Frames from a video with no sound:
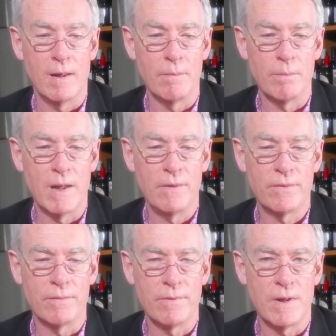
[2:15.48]
made
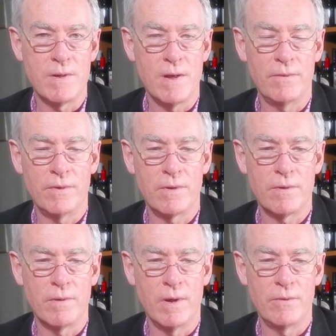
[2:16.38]
some fantastic
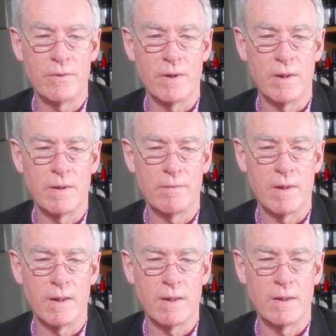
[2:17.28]
Shiraz in the Hunter
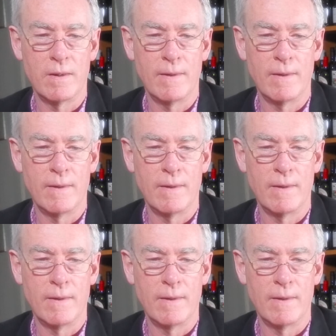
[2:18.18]
Valley.